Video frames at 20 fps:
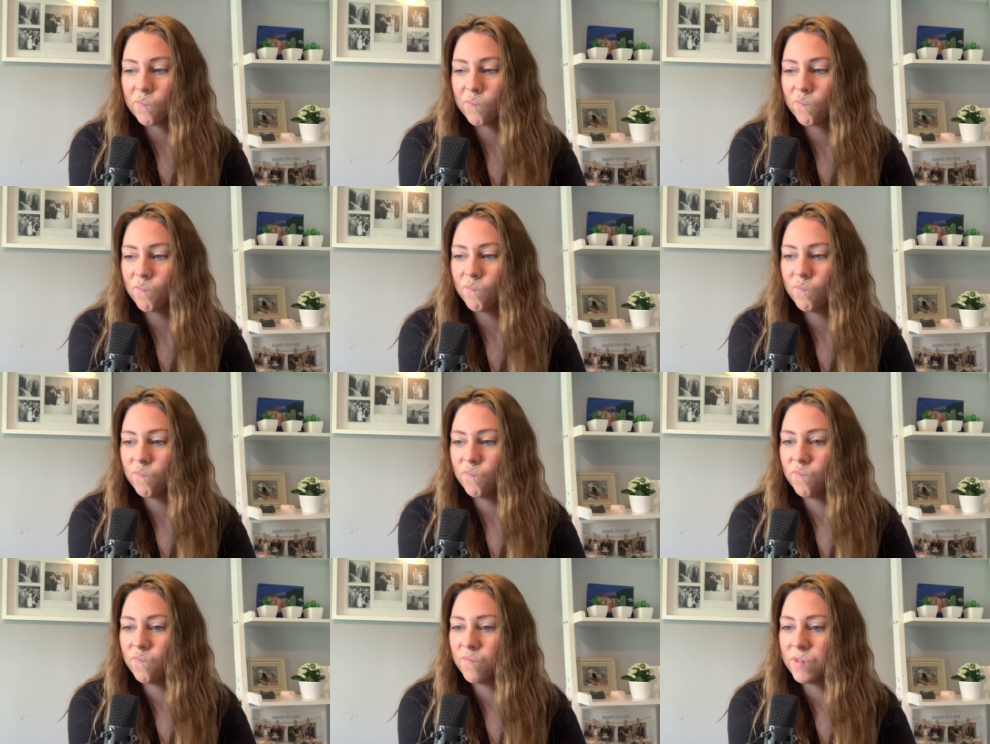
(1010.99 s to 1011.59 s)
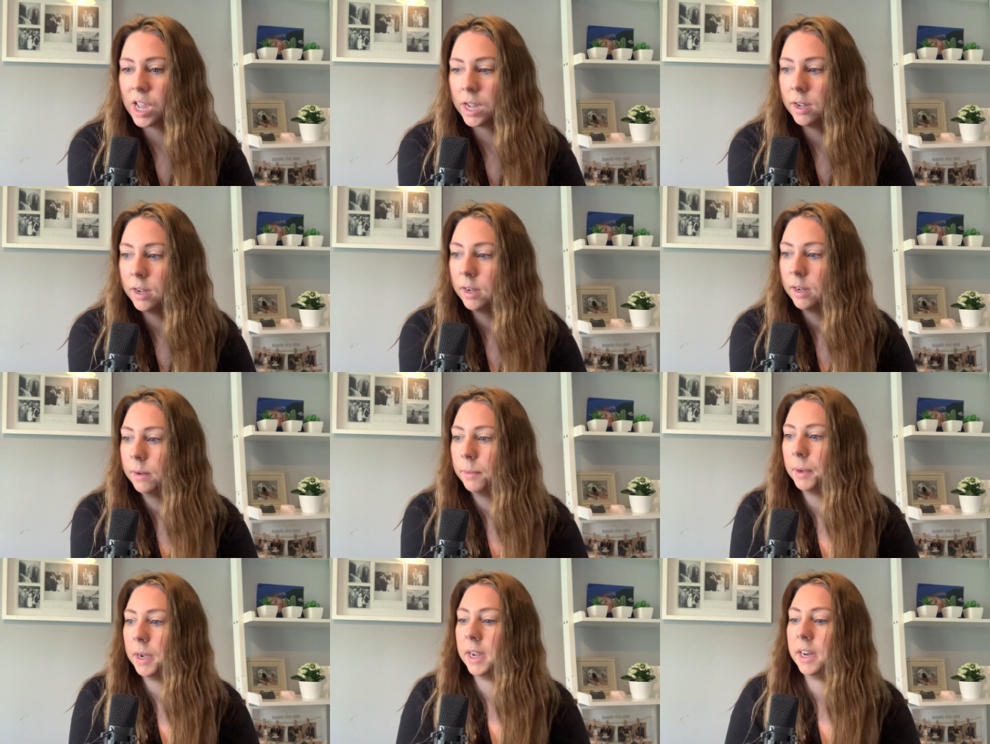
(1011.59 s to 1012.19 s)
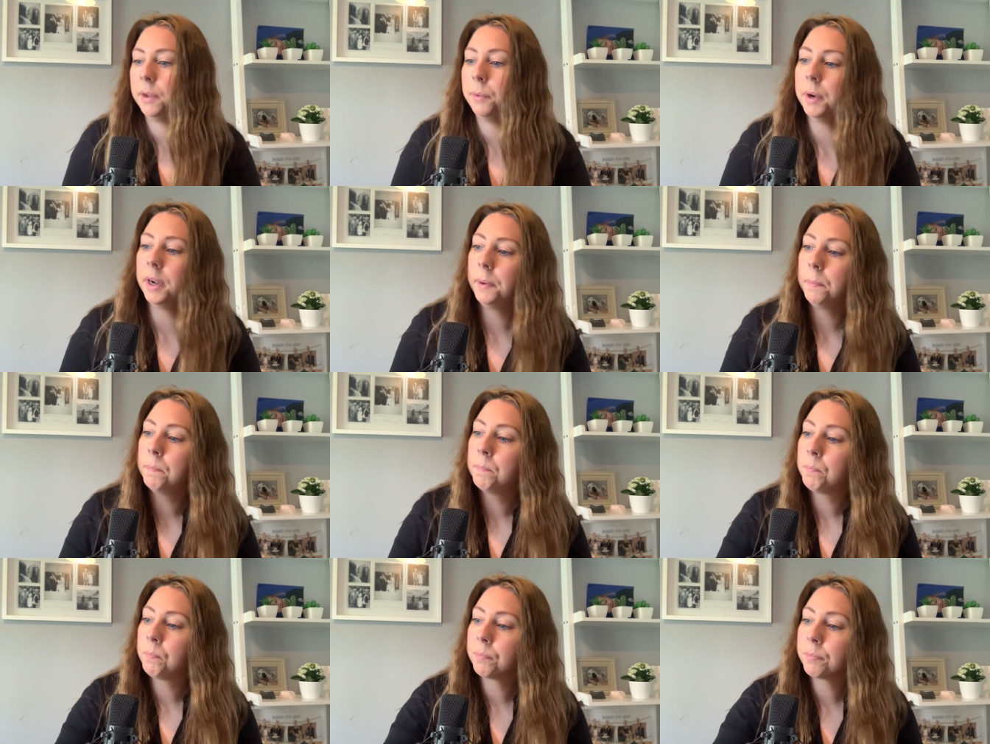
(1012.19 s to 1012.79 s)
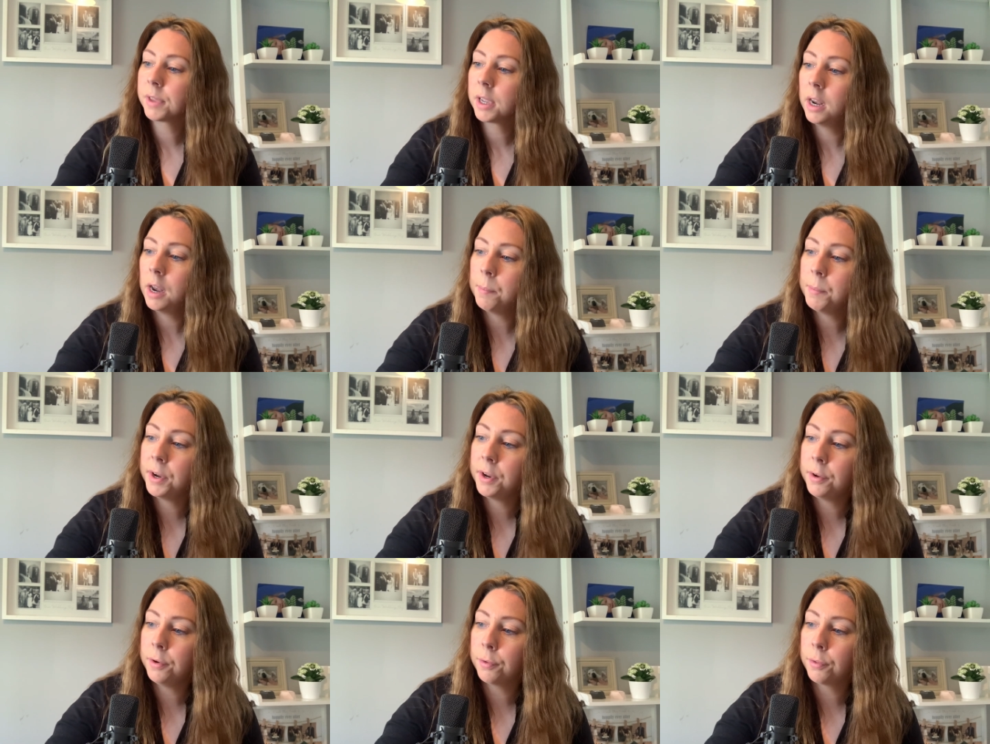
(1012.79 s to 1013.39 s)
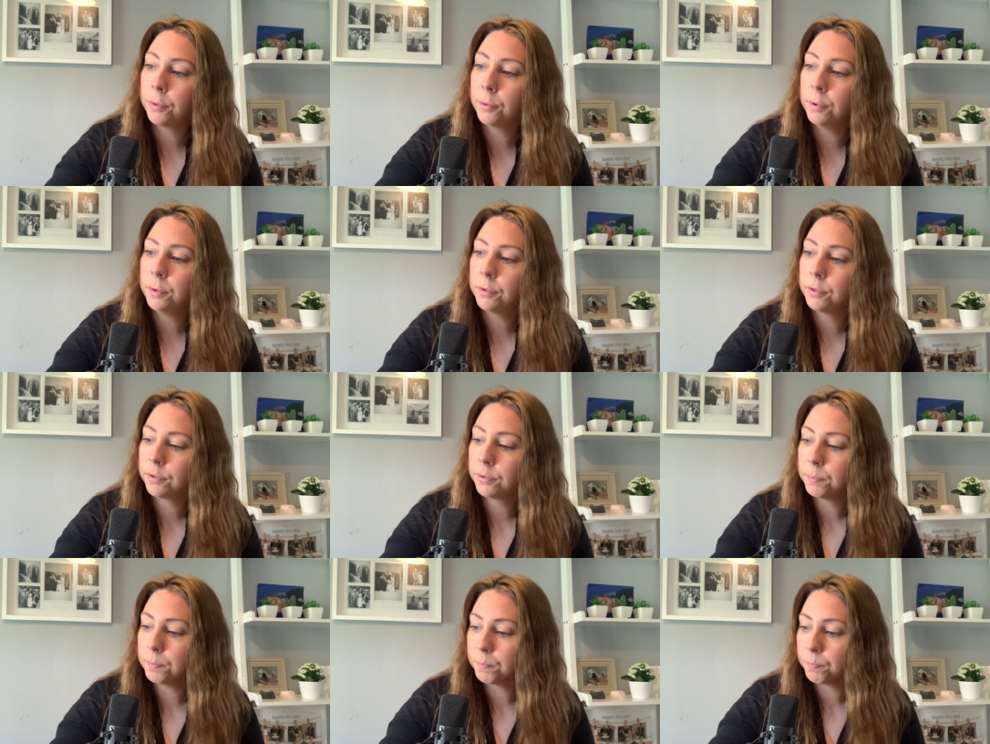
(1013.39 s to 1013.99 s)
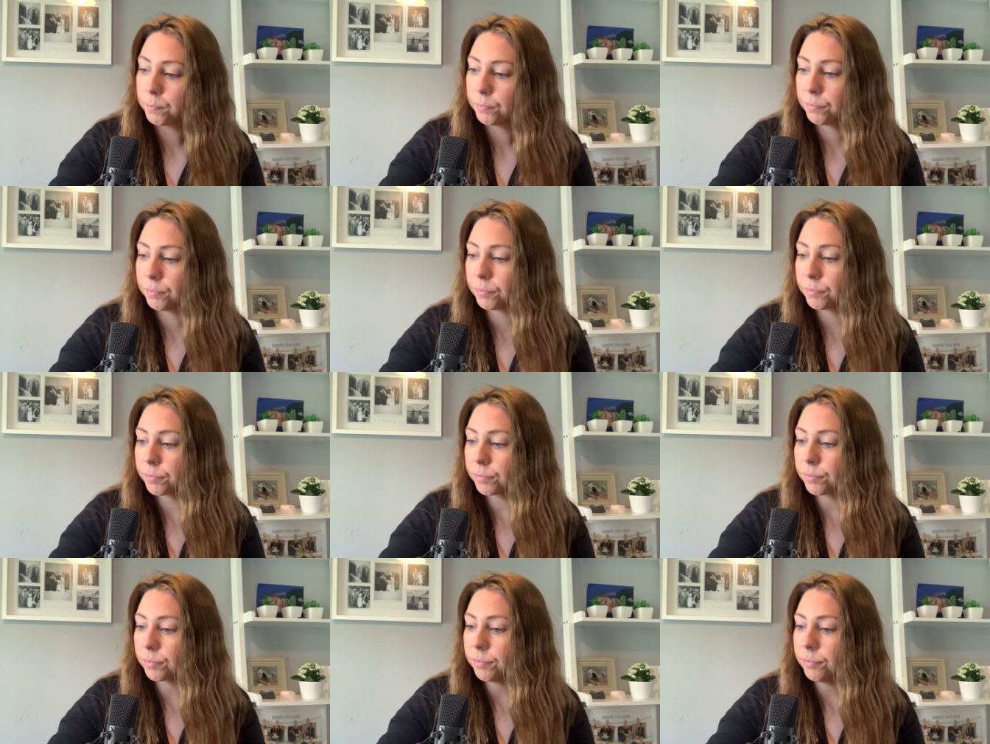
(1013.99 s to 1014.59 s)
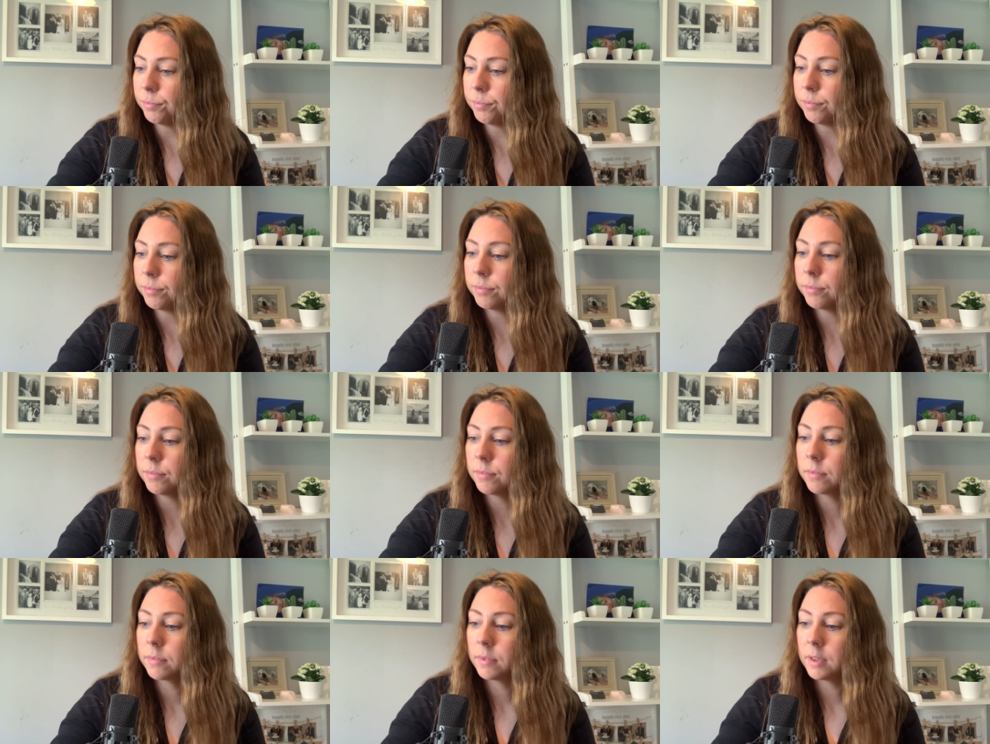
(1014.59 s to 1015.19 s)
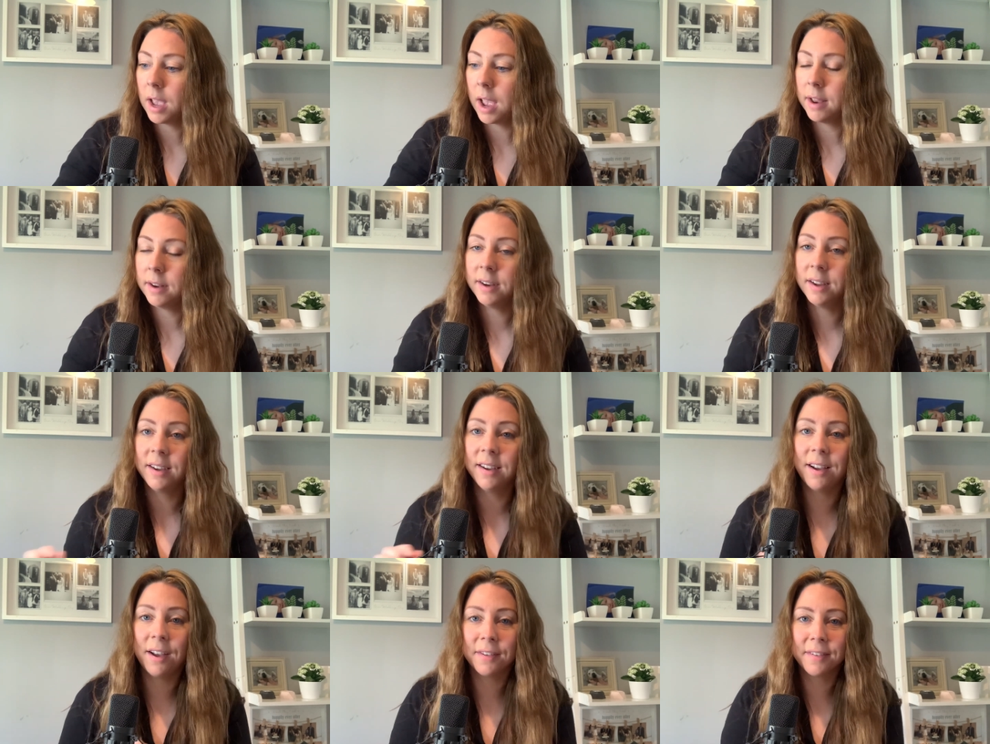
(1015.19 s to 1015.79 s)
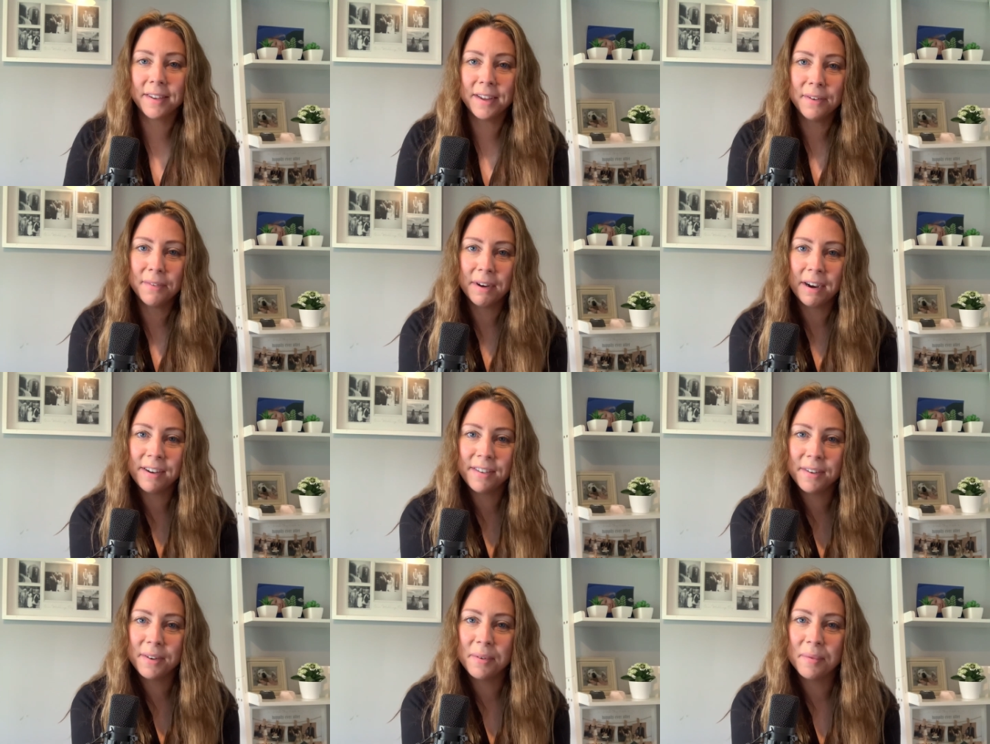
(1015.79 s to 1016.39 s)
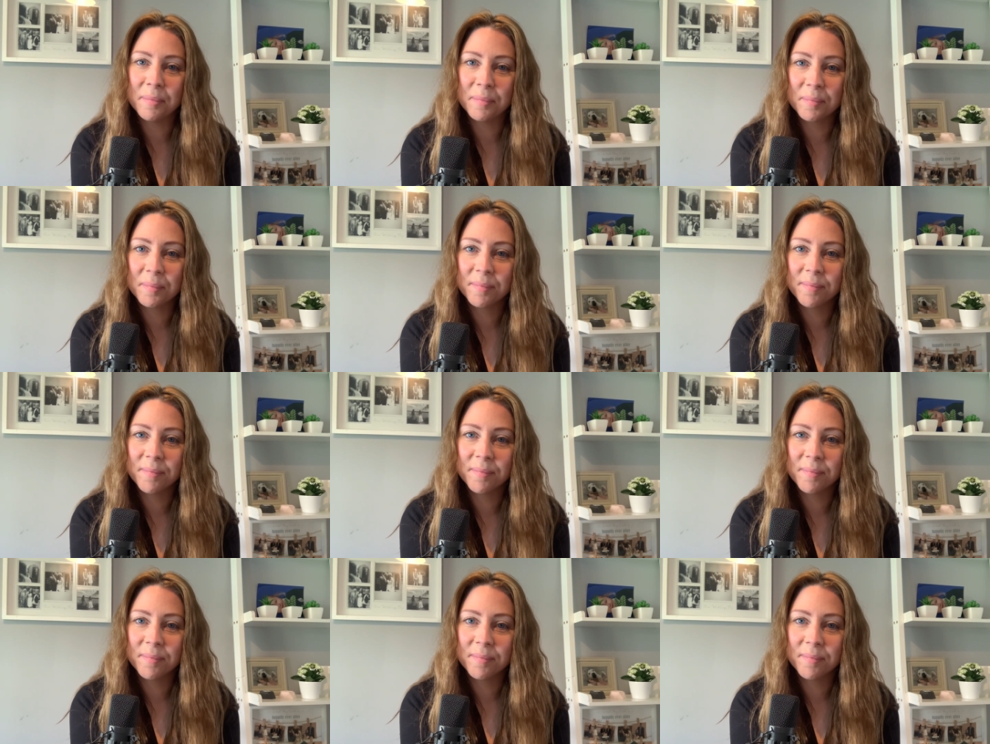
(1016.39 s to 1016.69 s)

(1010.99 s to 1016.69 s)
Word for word: Hmm. But anyway, let me know your thoughts and uh, I'll see you very soon.